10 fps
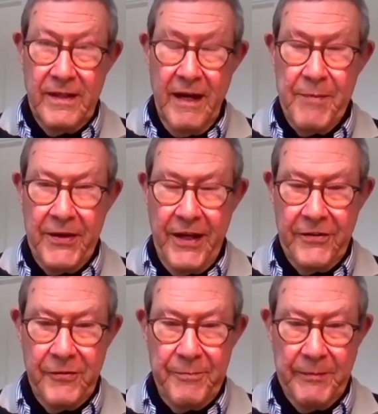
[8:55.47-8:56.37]
about
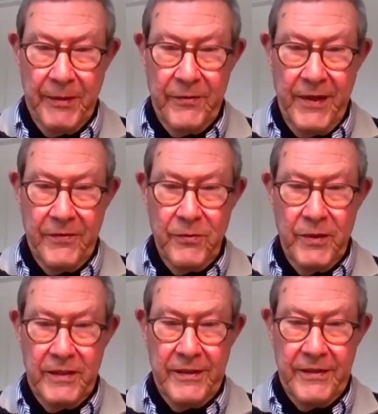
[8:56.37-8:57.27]
100 people around the
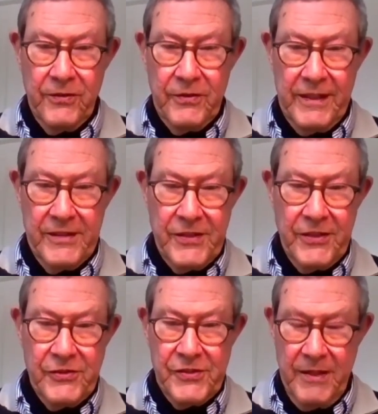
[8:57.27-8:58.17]
world in the
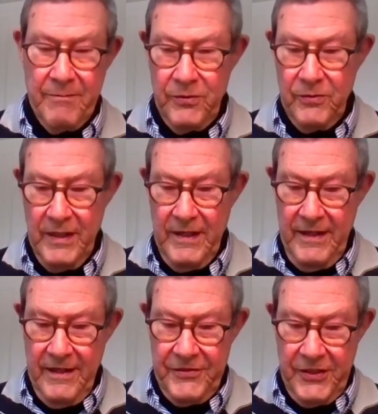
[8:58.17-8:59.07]
organization, some who
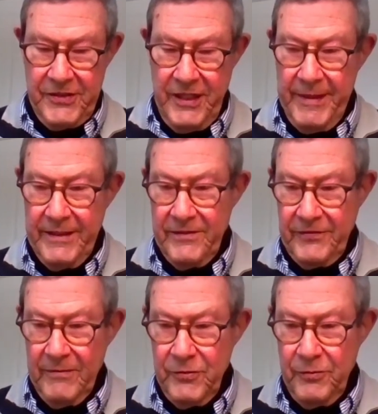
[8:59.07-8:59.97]
had just come in,
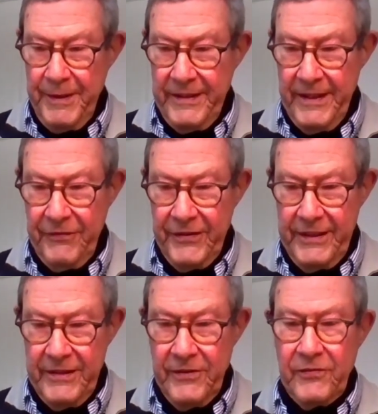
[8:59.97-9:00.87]
some who'd been there for
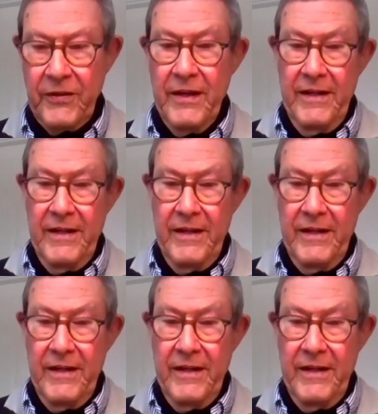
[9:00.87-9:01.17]
years,